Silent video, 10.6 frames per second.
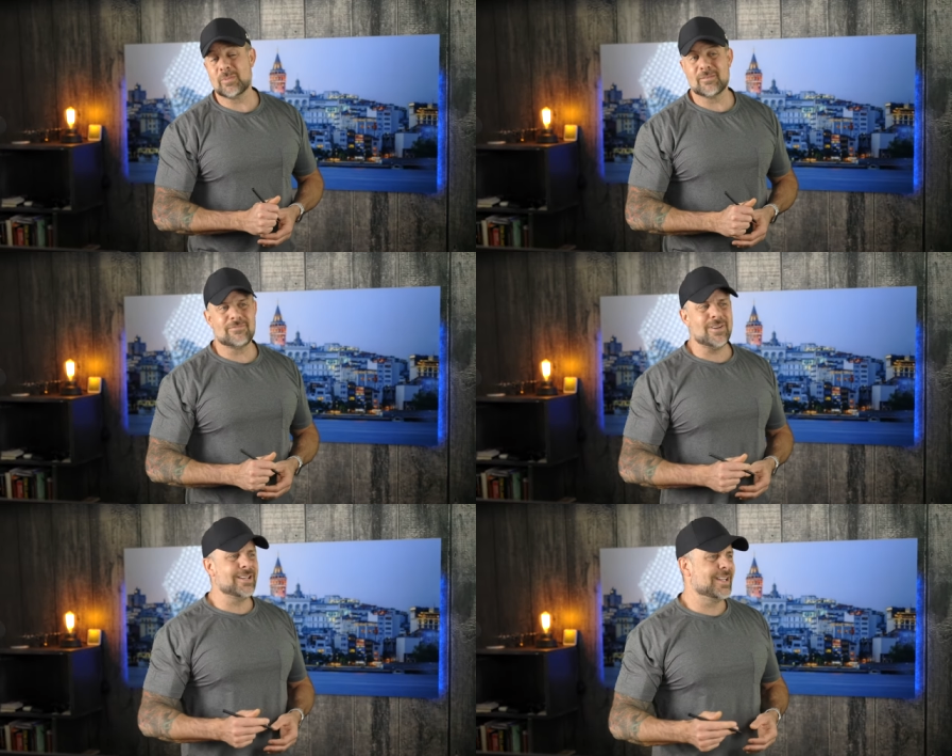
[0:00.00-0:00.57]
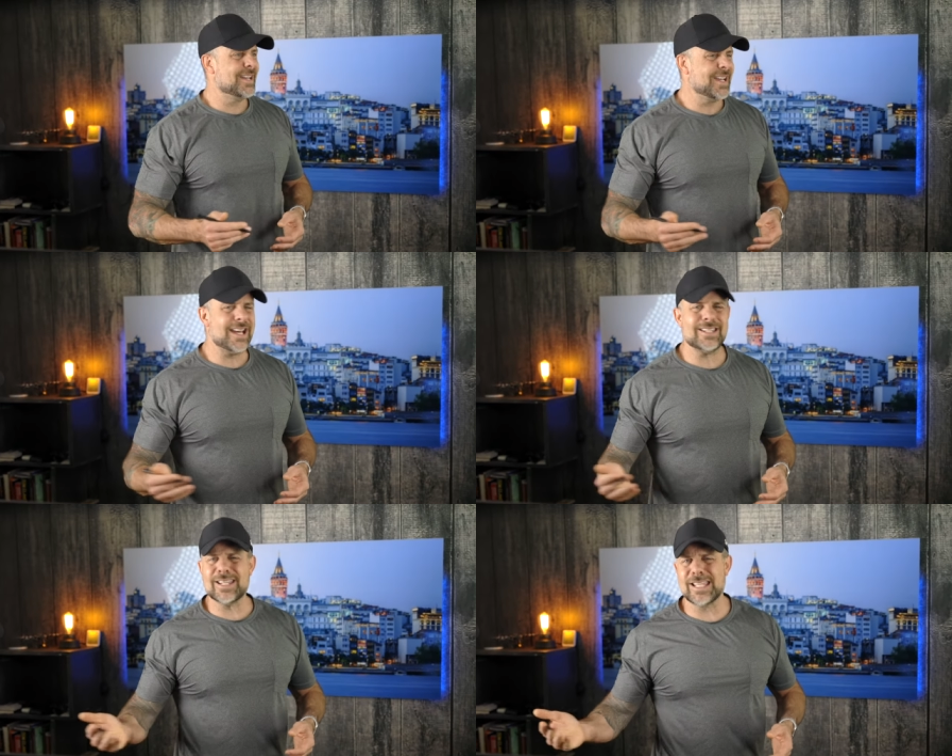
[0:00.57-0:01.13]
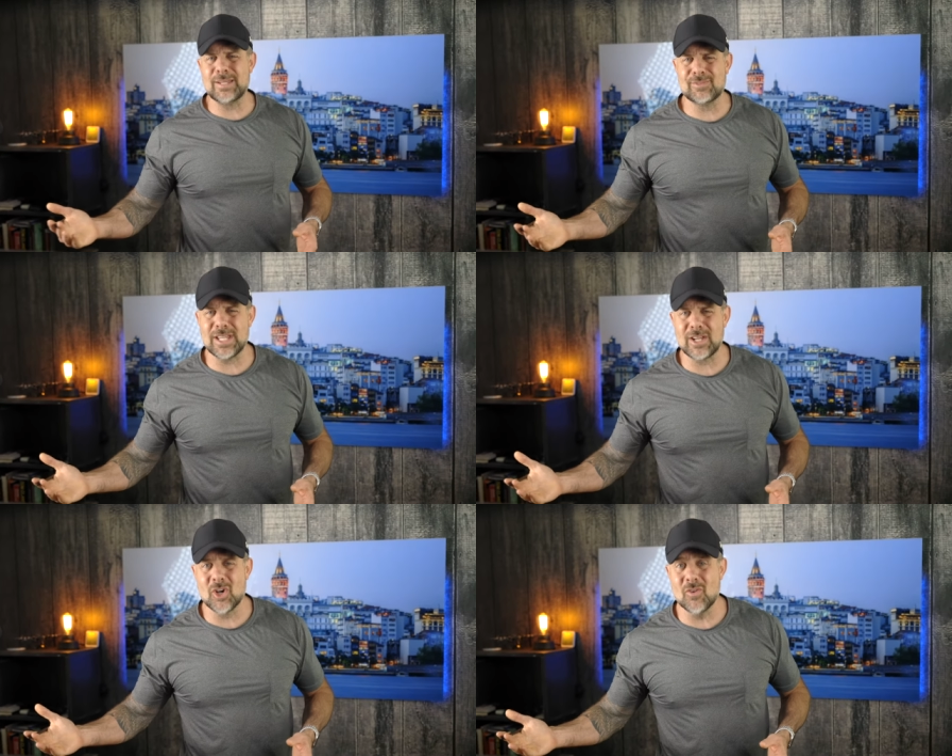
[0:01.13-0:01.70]
But friend, as I keep
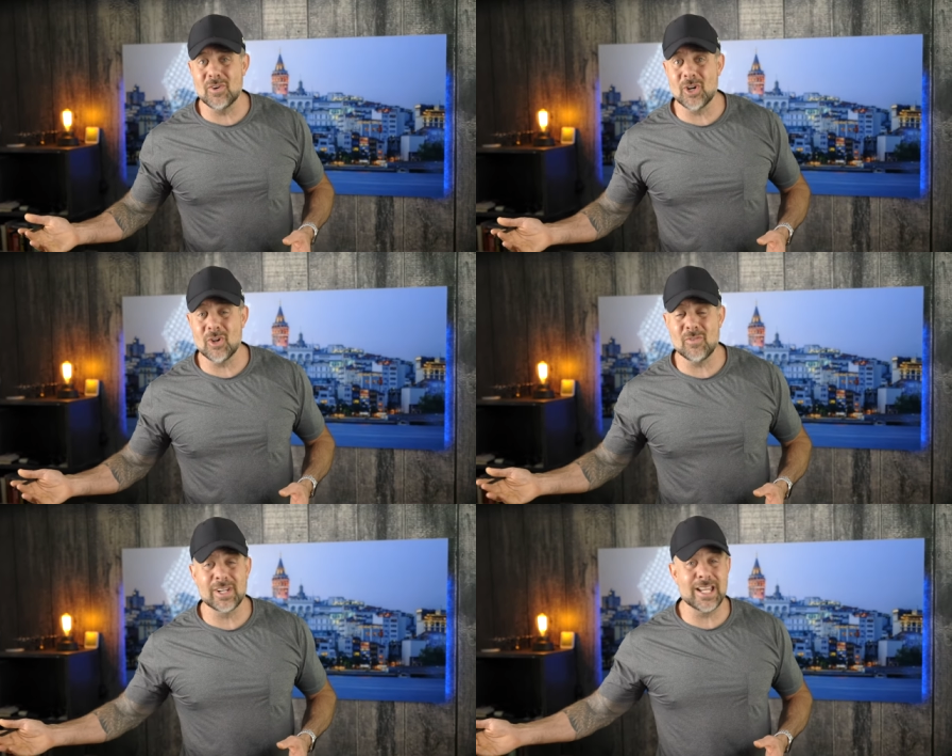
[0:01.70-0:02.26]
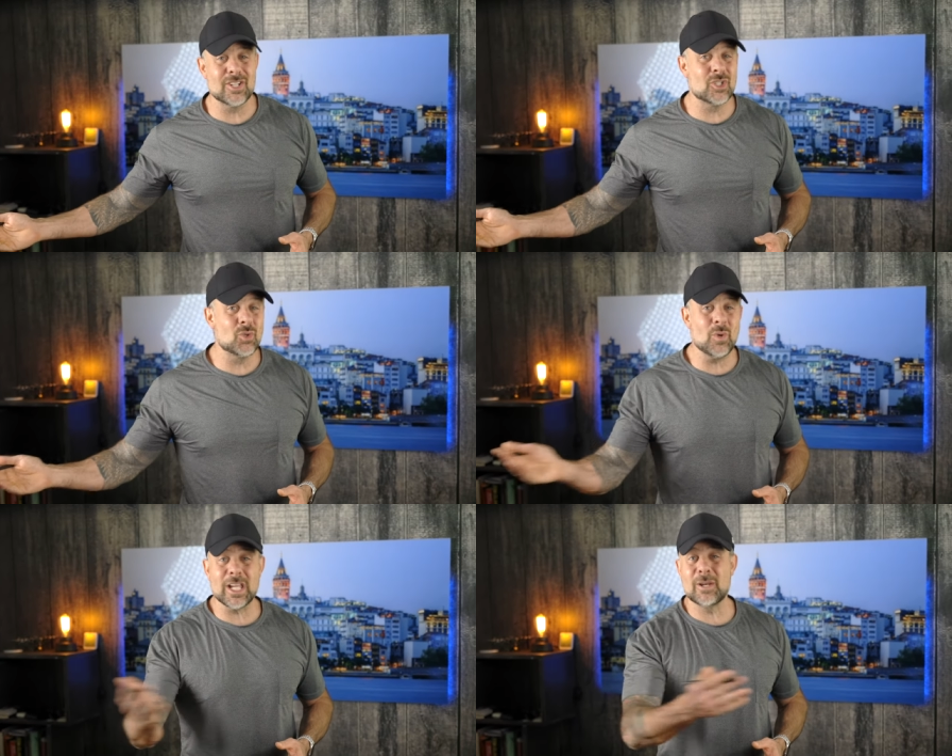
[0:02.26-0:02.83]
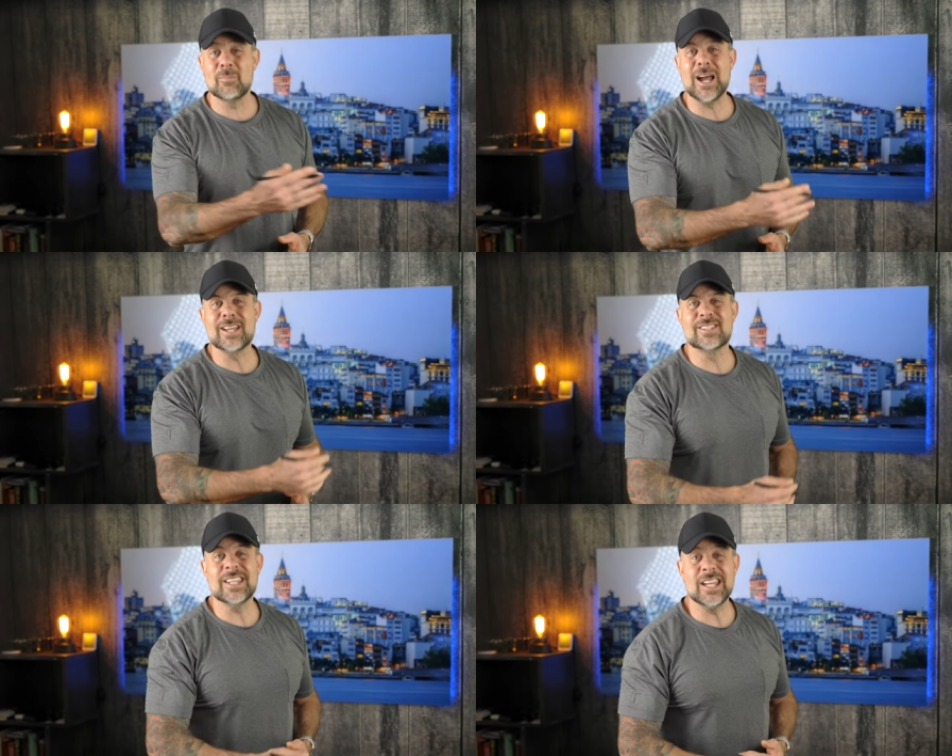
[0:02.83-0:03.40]
saying over and over again, swing and by,
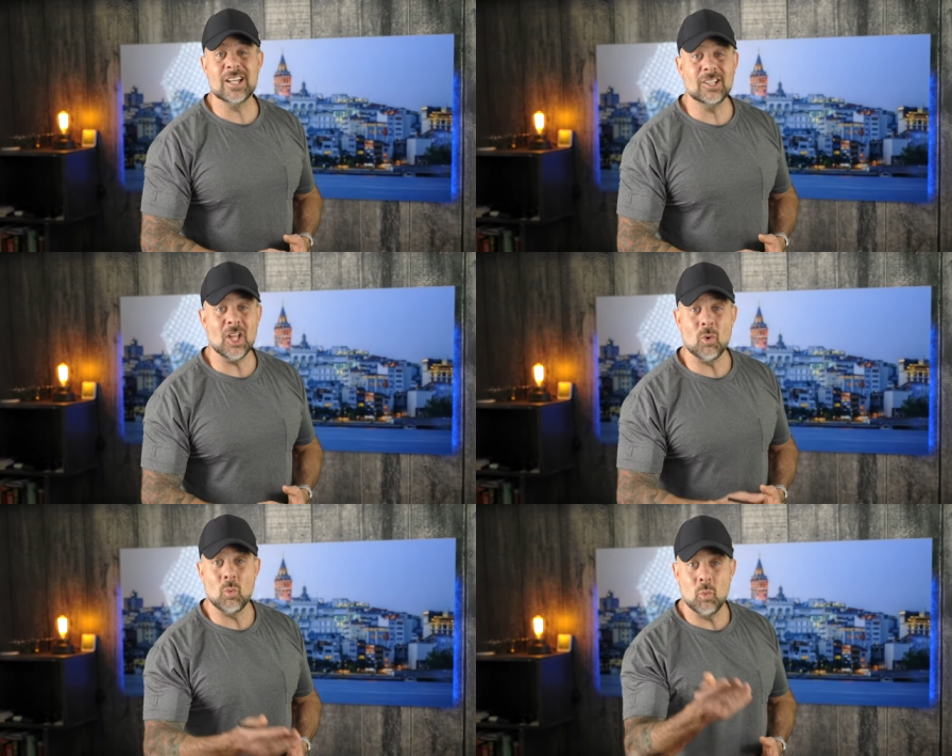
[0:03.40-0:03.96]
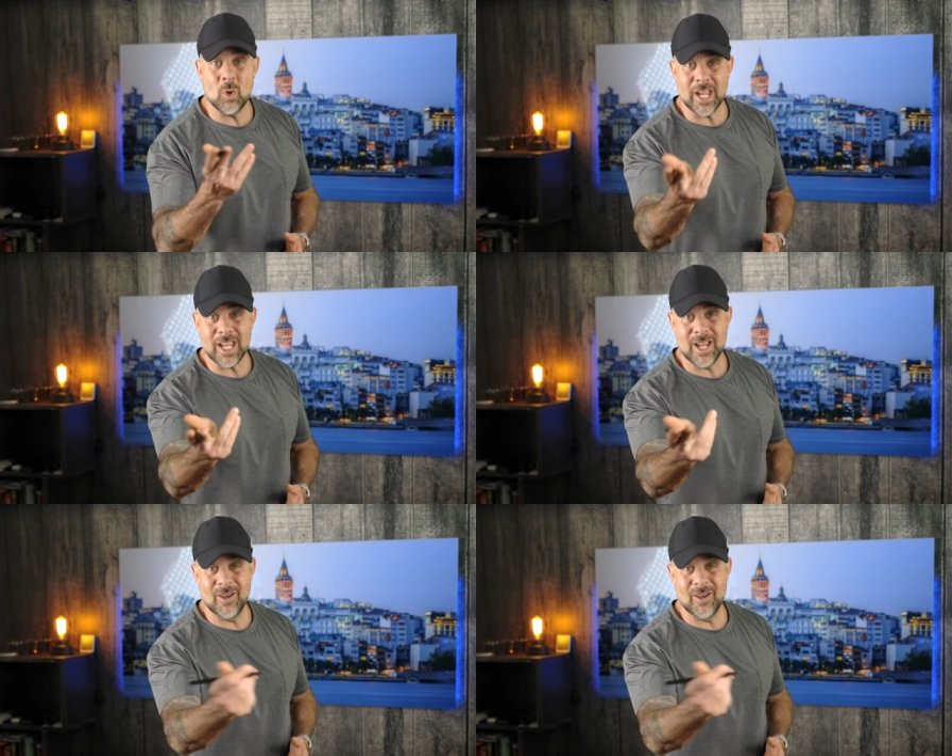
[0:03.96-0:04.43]
say hello. We